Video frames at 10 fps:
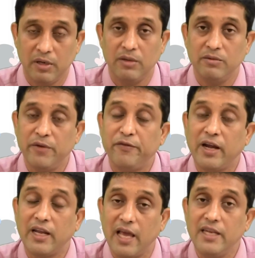
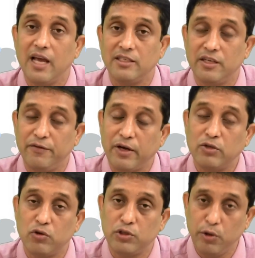different areas, different
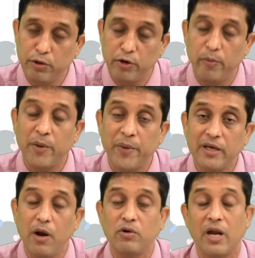socio-economic
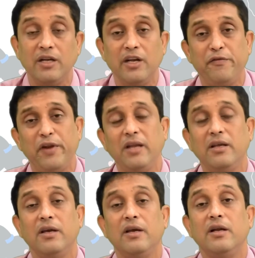background and different
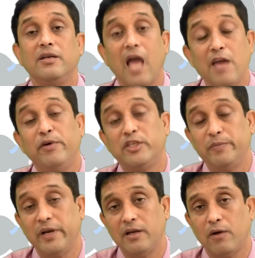diverse
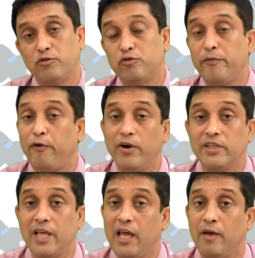backgrounds. So, for
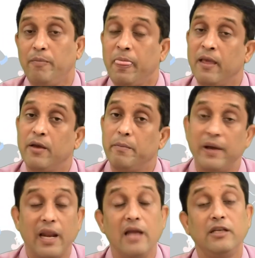them
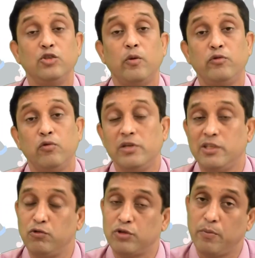varieties of tools
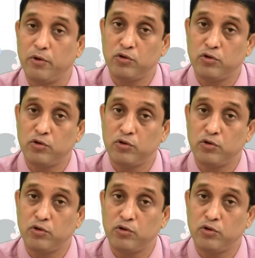you are supposed